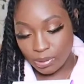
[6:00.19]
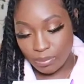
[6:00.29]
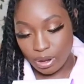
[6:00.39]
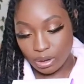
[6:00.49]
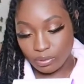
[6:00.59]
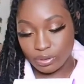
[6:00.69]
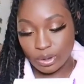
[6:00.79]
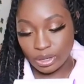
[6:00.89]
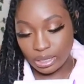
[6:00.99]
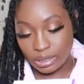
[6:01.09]
your bottle
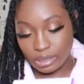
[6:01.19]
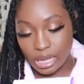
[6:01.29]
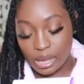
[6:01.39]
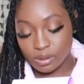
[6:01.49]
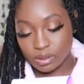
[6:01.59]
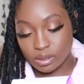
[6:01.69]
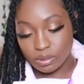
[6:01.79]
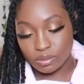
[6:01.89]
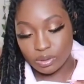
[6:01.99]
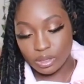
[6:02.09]
floating in the clouds.
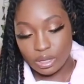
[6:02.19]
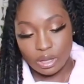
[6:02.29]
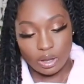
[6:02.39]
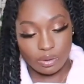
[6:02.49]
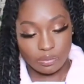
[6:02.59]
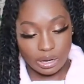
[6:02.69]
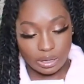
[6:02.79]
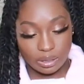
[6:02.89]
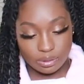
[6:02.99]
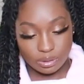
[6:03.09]

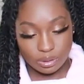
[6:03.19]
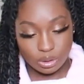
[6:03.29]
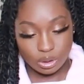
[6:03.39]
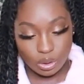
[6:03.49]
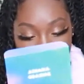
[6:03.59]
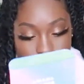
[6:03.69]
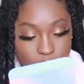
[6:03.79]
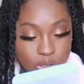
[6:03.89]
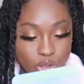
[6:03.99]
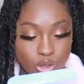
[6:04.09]
Alrighty, so there's
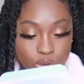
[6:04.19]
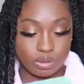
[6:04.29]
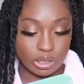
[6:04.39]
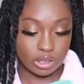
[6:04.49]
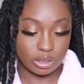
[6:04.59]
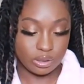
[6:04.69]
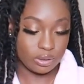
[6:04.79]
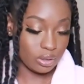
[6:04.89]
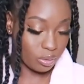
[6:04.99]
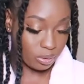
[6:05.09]
instructions.
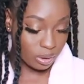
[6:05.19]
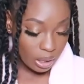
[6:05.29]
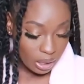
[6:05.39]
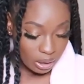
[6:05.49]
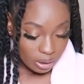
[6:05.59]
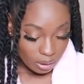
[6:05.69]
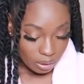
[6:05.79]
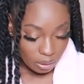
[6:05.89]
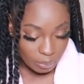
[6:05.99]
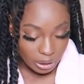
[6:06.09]
So
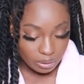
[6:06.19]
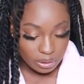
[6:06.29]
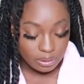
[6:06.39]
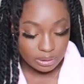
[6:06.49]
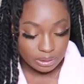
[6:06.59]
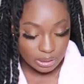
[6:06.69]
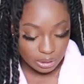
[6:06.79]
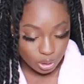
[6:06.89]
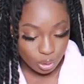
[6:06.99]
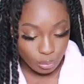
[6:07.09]
apparently this is
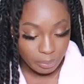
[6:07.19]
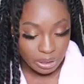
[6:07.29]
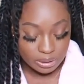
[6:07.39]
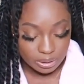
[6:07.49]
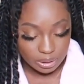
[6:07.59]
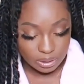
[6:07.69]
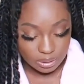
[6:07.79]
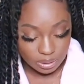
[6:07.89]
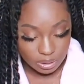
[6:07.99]
like 2 pieces.